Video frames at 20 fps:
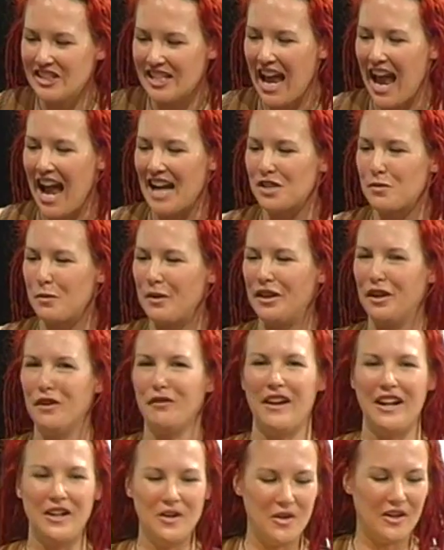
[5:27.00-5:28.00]
in contact with your
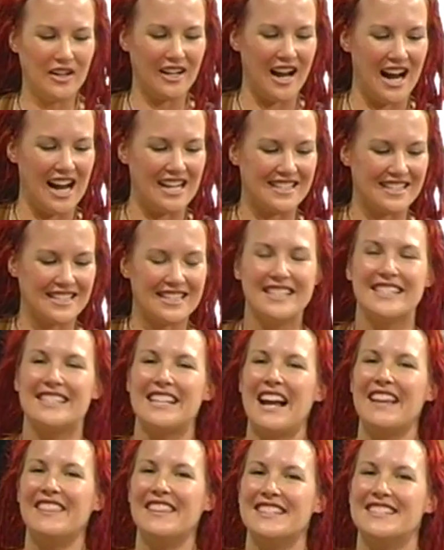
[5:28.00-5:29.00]
event organisers and
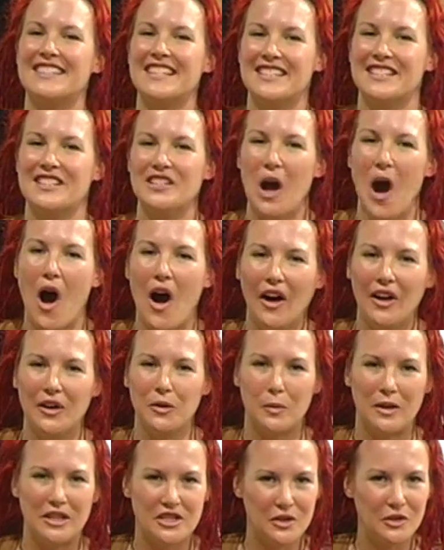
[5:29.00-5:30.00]
say, this isn't on.
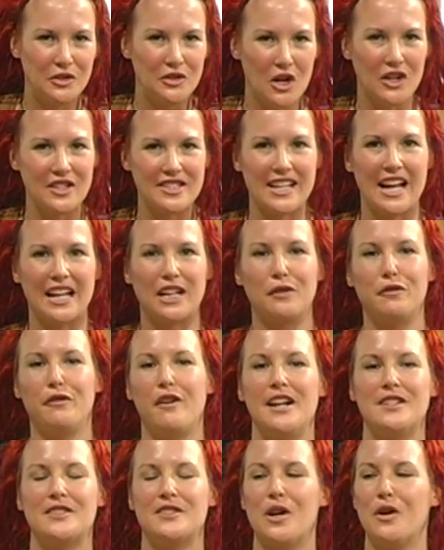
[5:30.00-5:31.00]
We do not
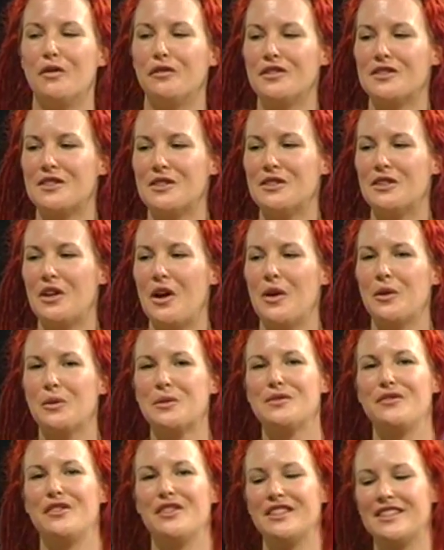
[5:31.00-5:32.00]
sacrifice dolphins and
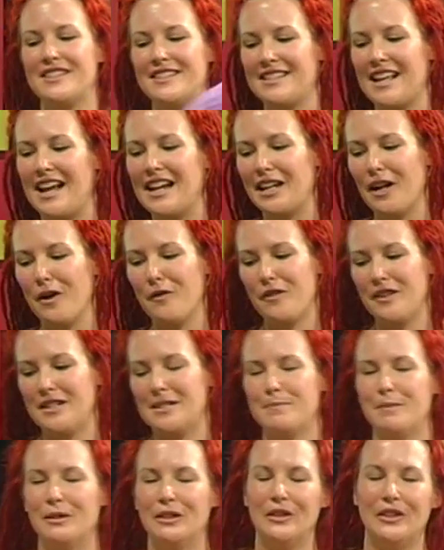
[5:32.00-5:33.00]
turtles for the sake of
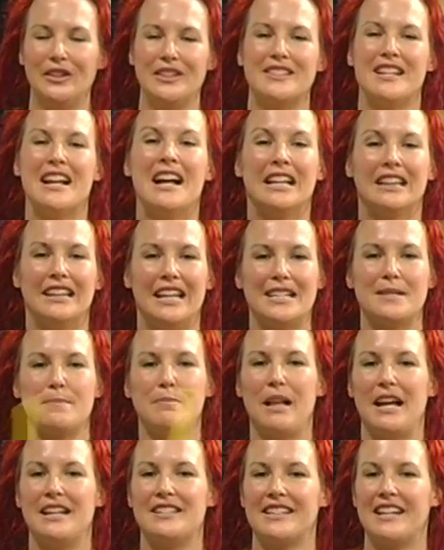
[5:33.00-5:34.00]
these balloons. Let's
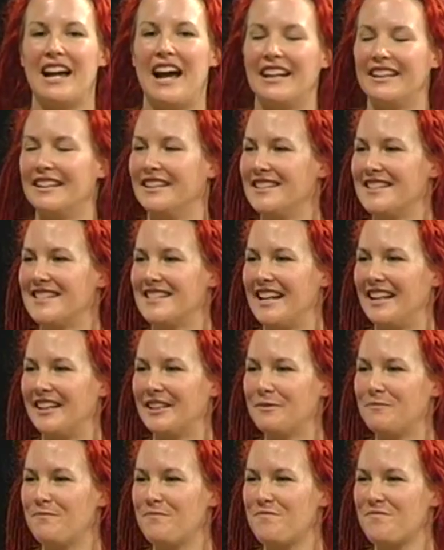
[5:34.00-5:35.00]
plant a garden instead.
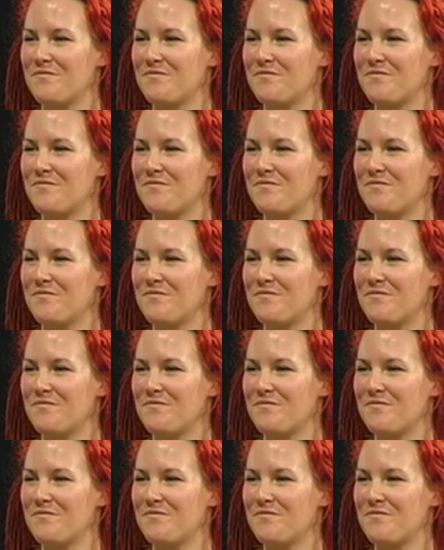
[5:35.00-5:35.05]
Thank